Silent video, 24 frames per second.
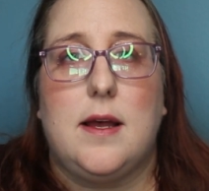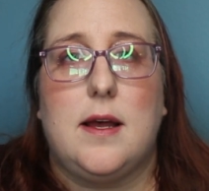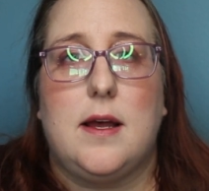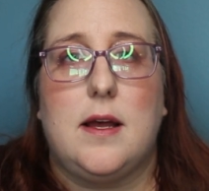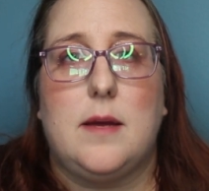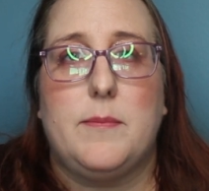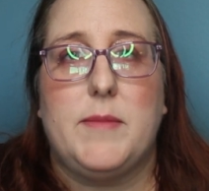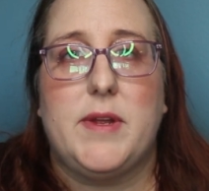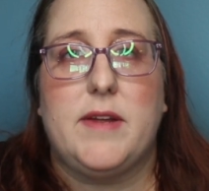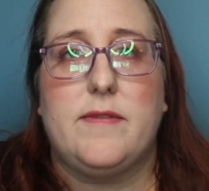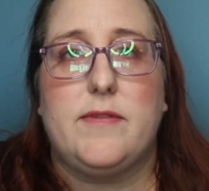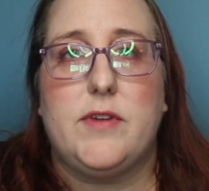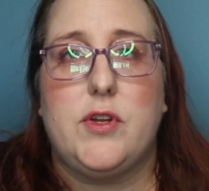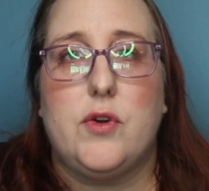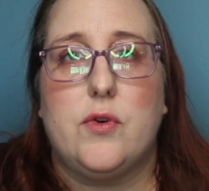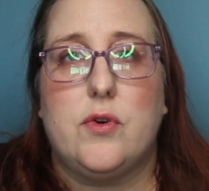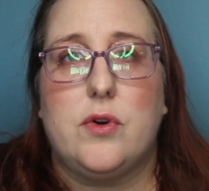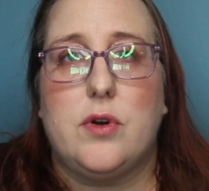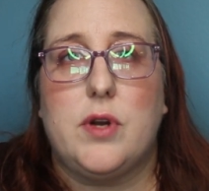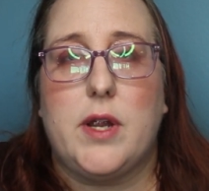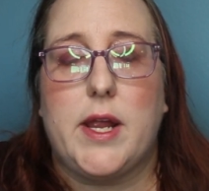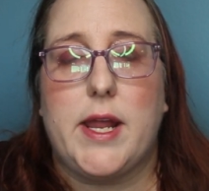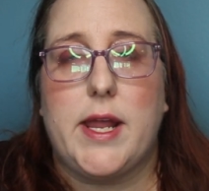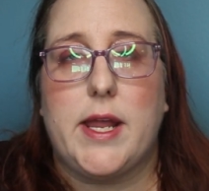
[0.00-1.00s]
If
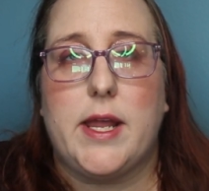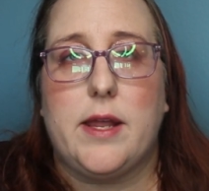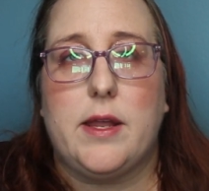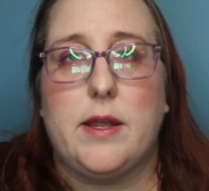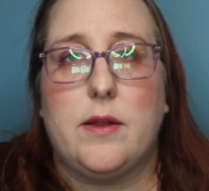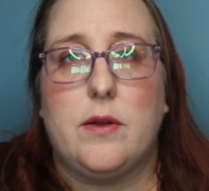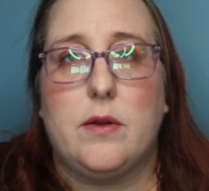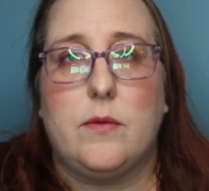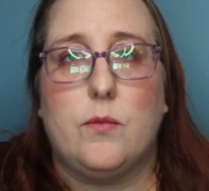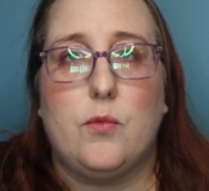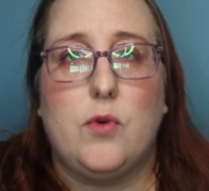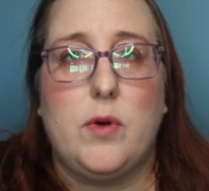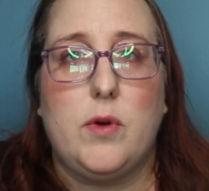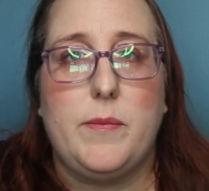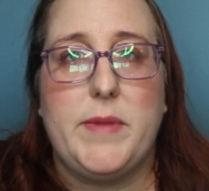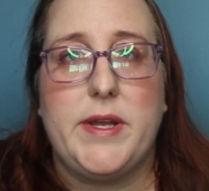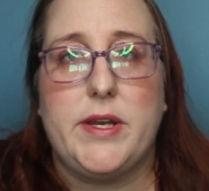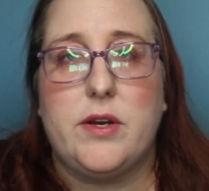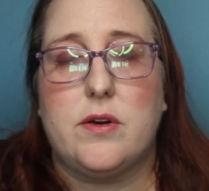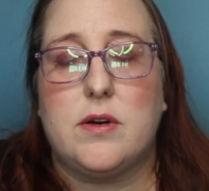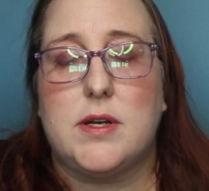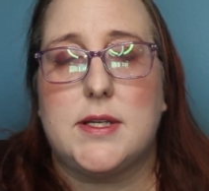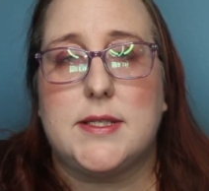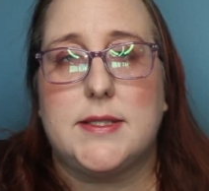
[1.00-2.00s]
you're a
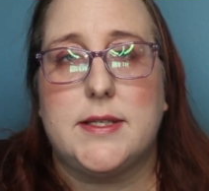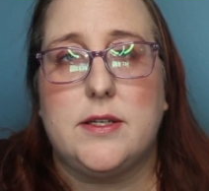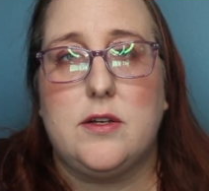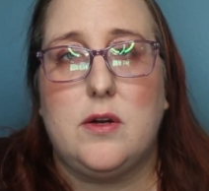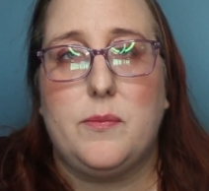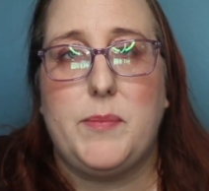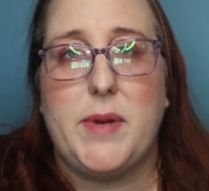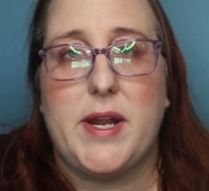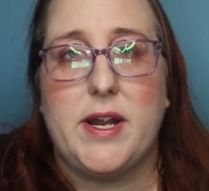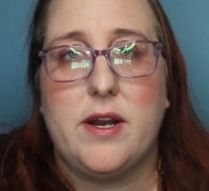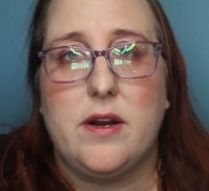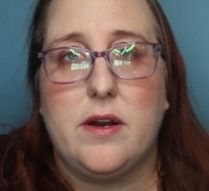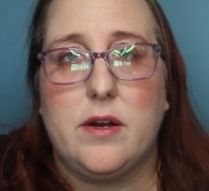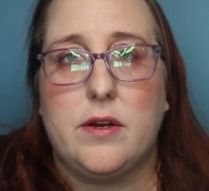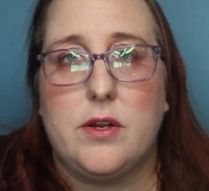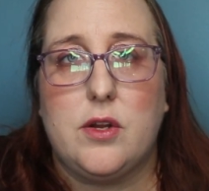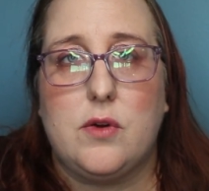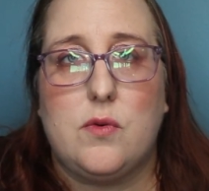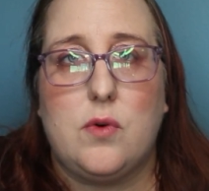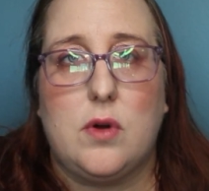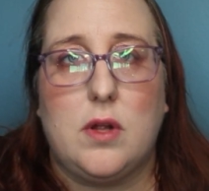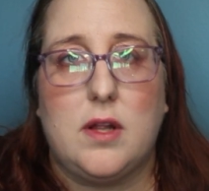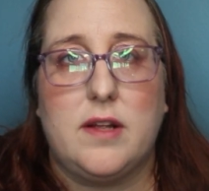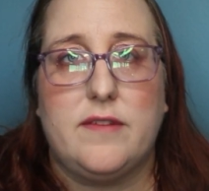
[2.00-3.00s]
woman or a single parent, you
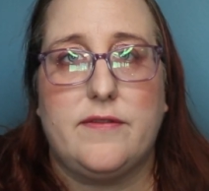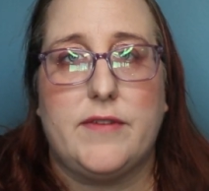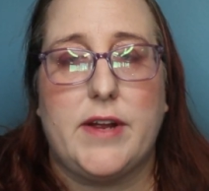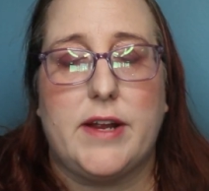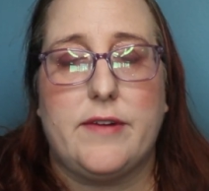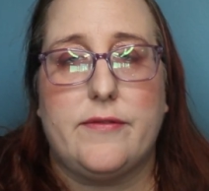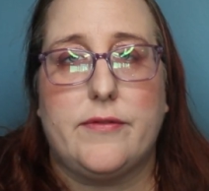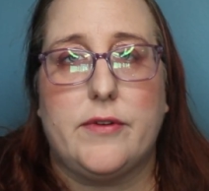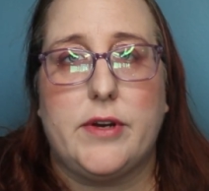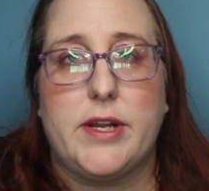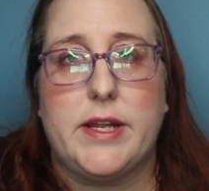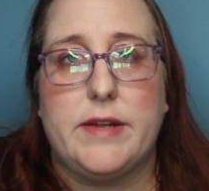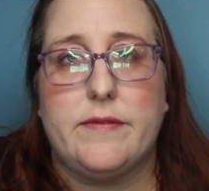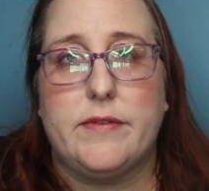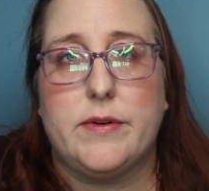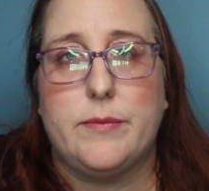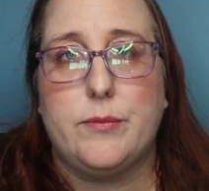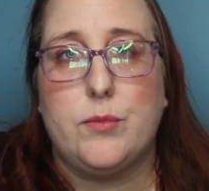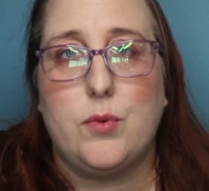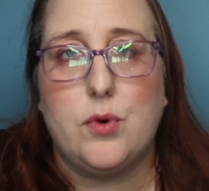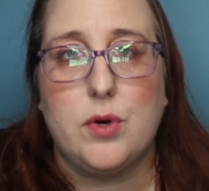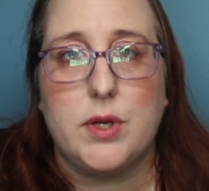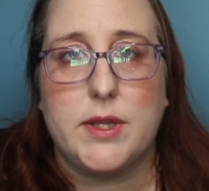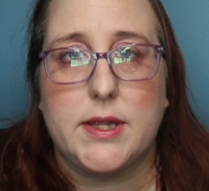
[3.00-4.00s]
qualify for even
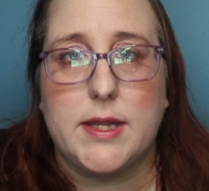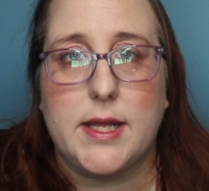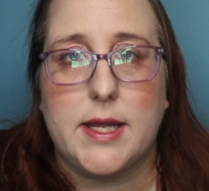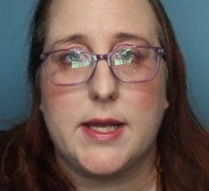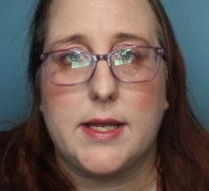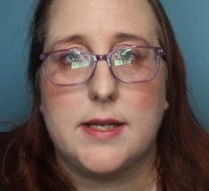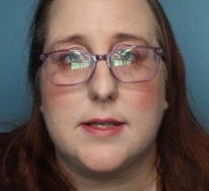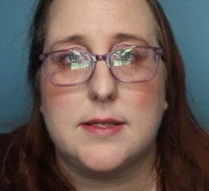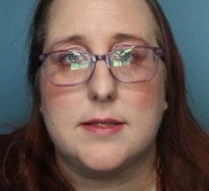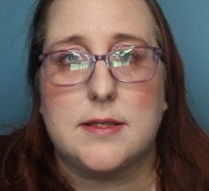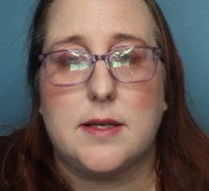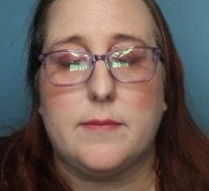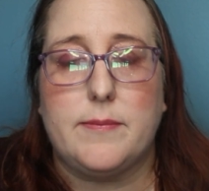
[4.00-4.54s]
more things.